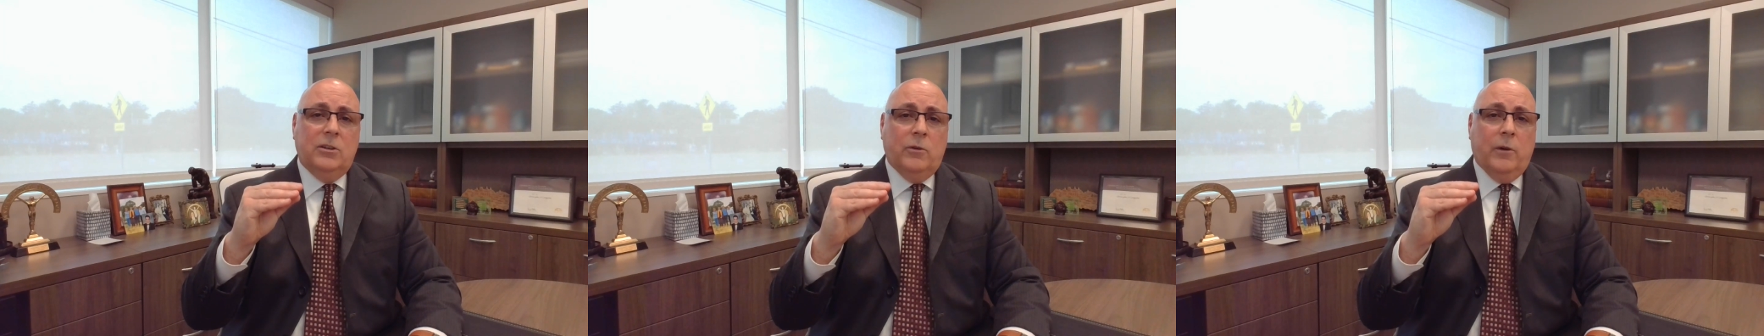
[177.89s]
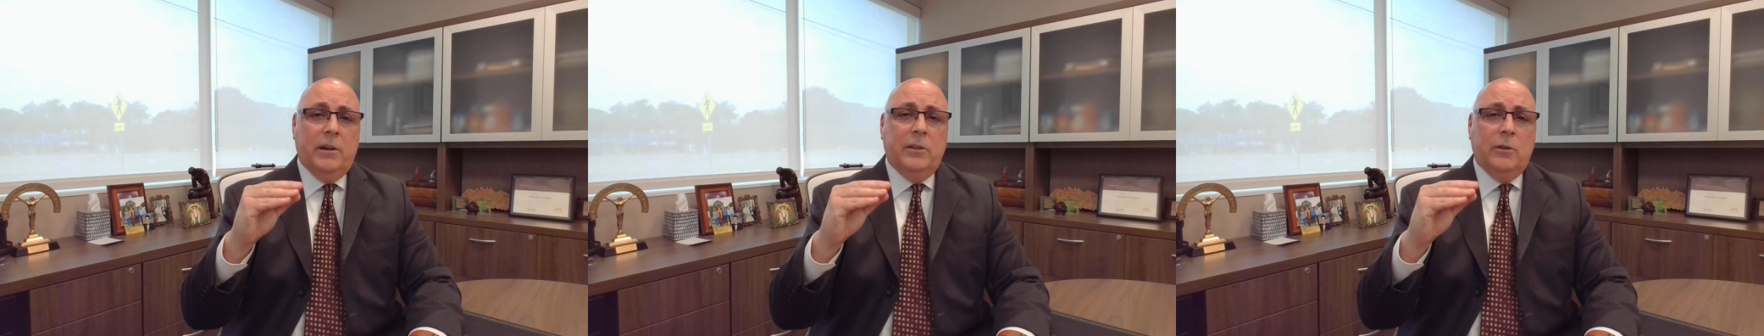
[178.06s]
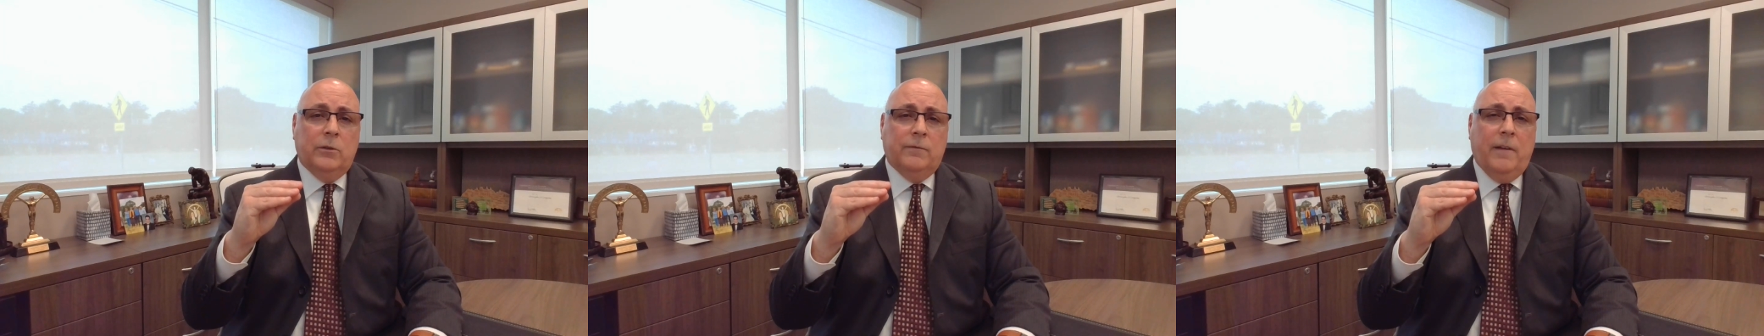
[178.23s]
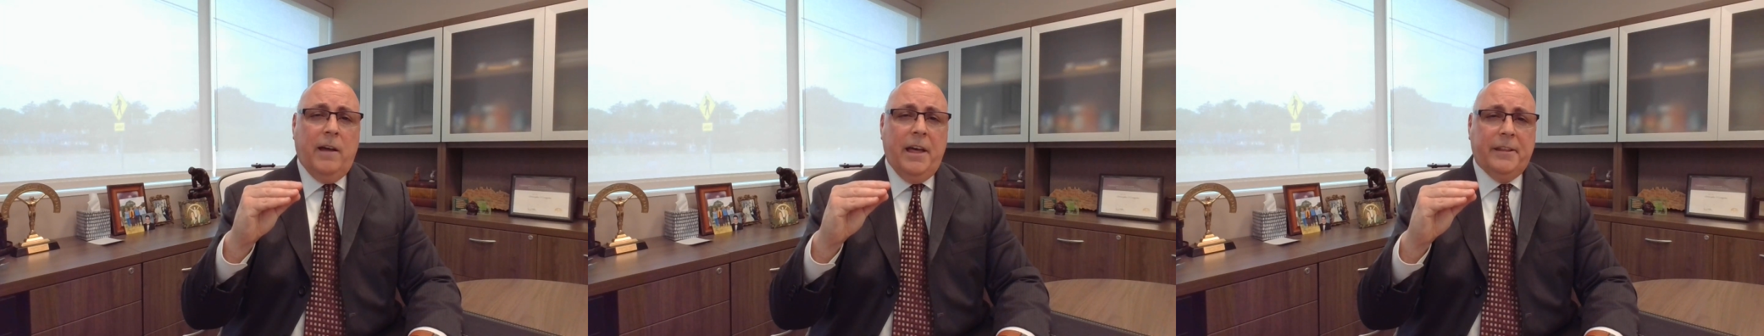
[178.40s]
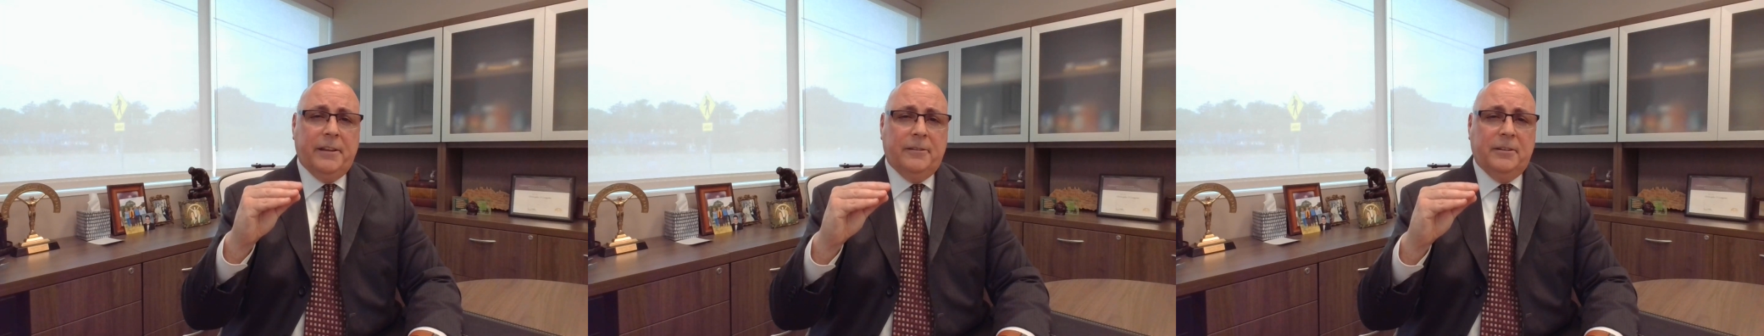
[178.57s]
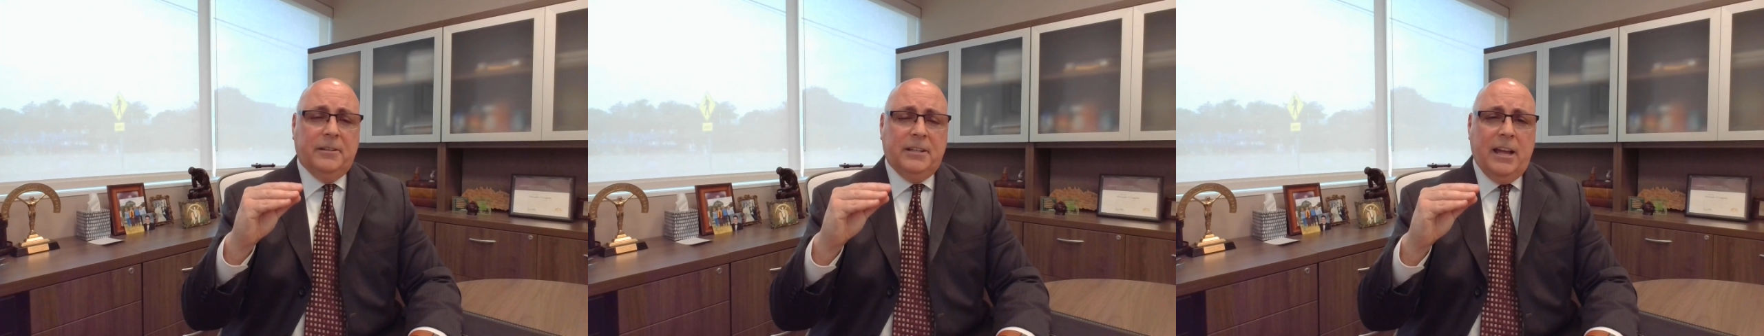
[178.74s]
during those
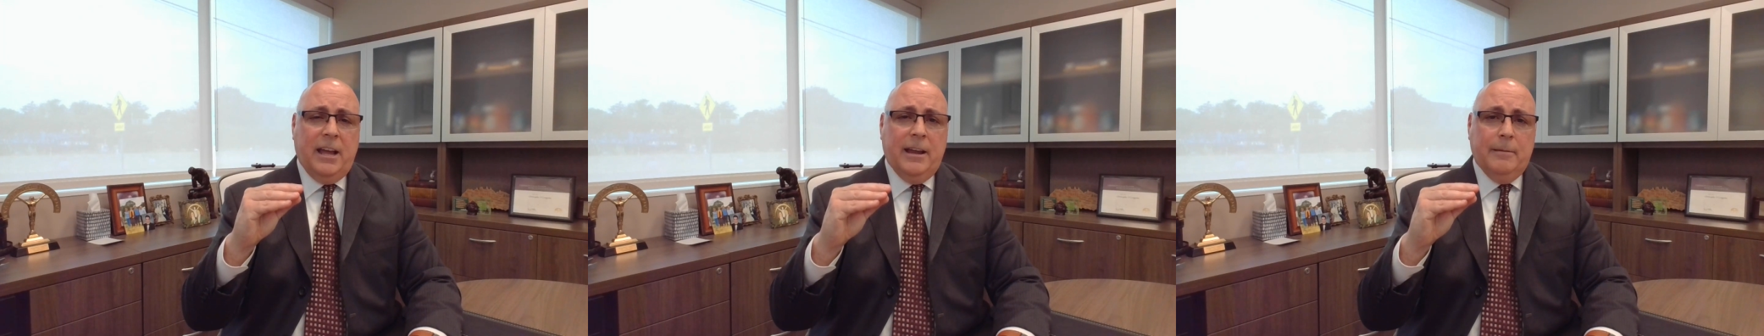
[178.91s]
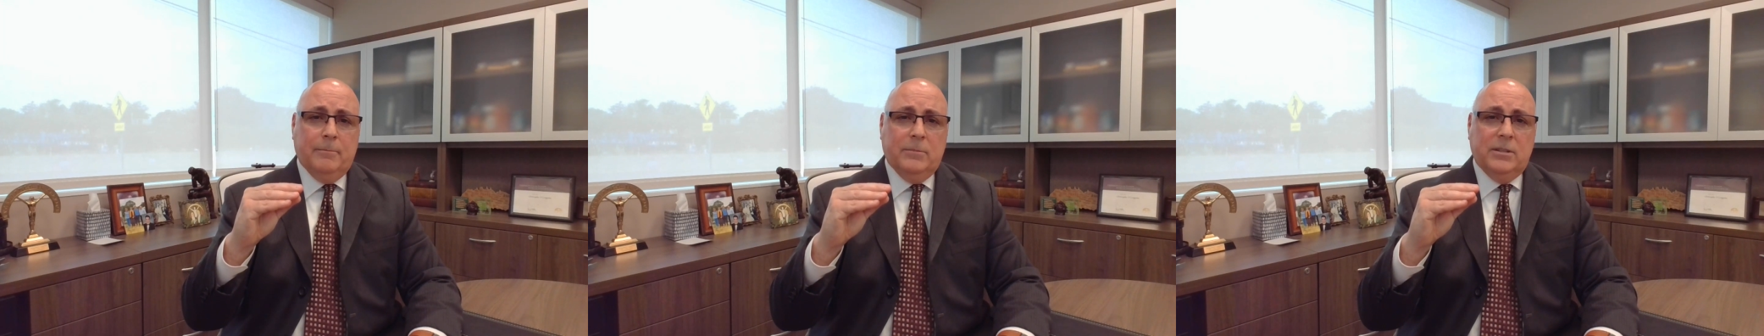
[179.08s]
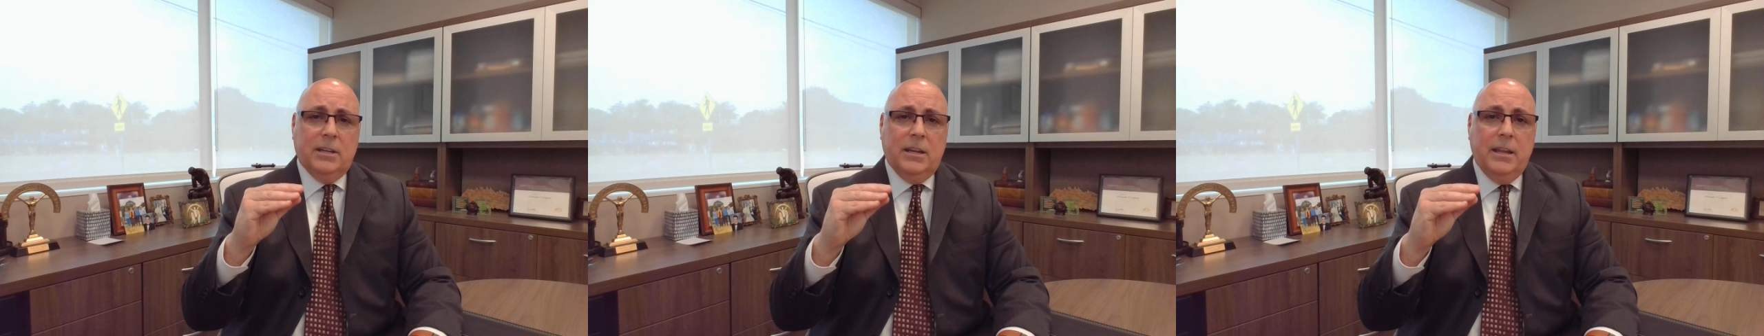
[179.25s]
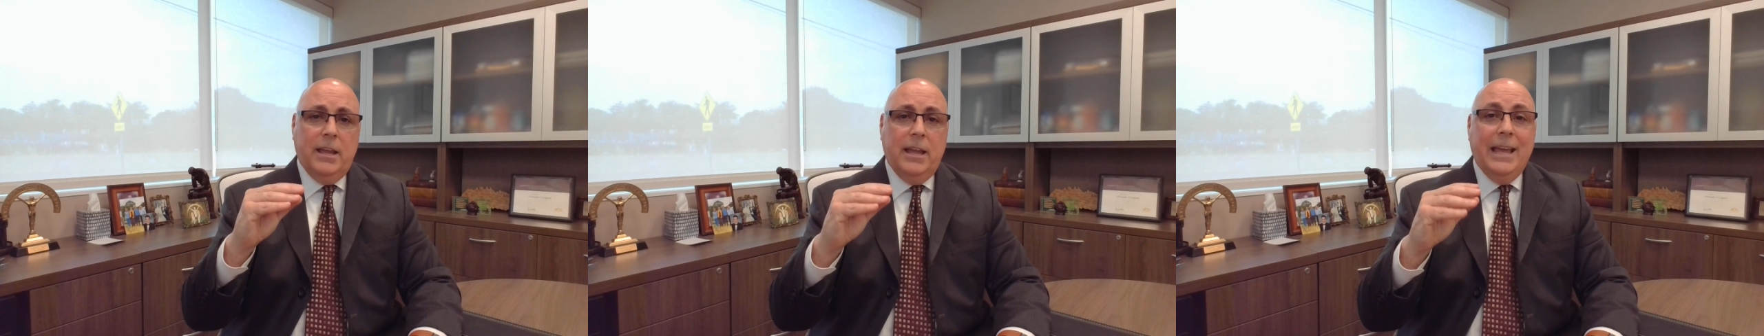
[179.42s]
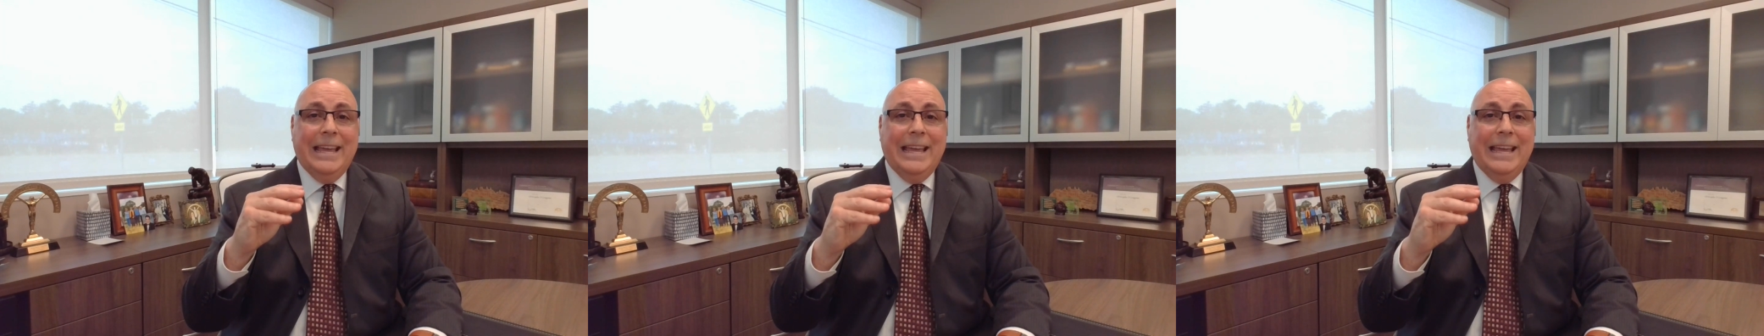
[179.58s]
volatile times.